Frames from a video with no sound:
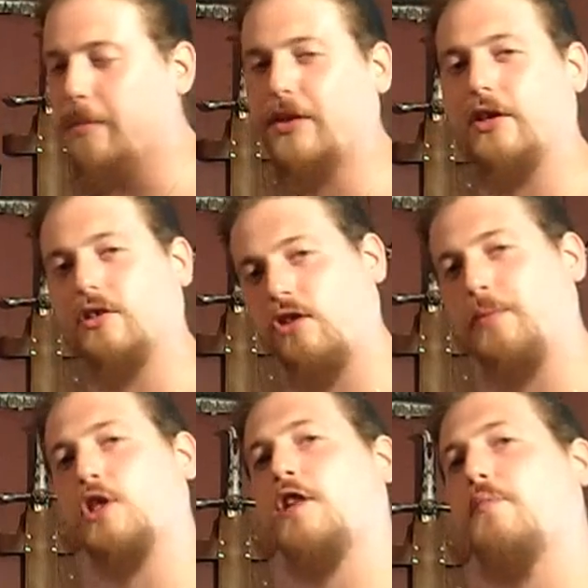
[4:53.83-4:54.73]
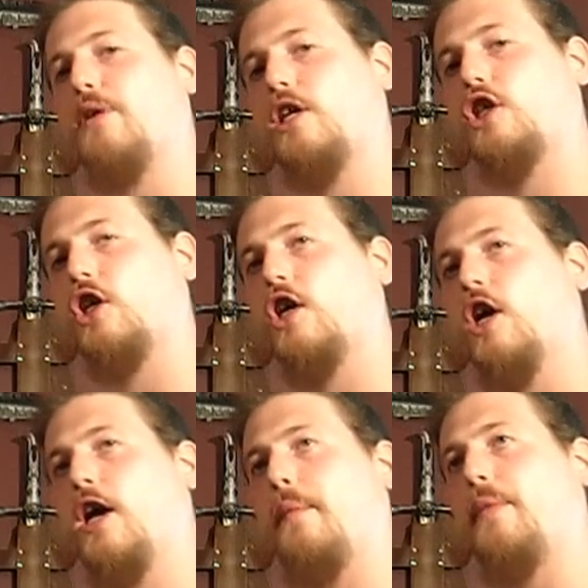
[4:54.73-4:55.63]
but the description in the picture
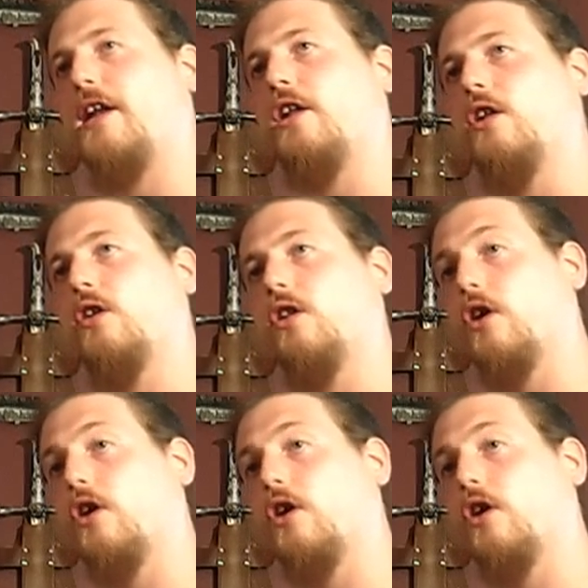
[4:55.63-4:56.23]
made it